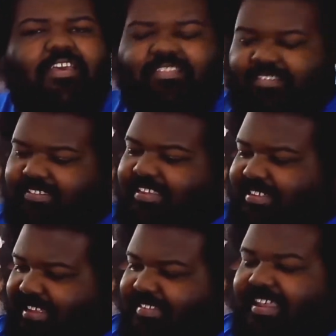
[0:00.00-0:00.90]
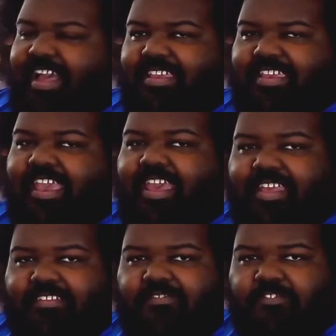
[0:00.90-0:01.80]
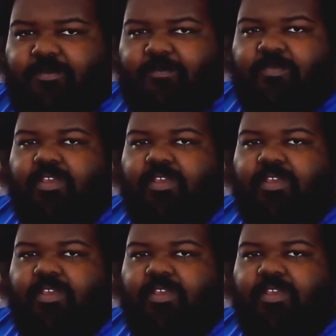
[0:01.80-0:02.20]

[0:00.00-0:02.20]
the stick that Taki has from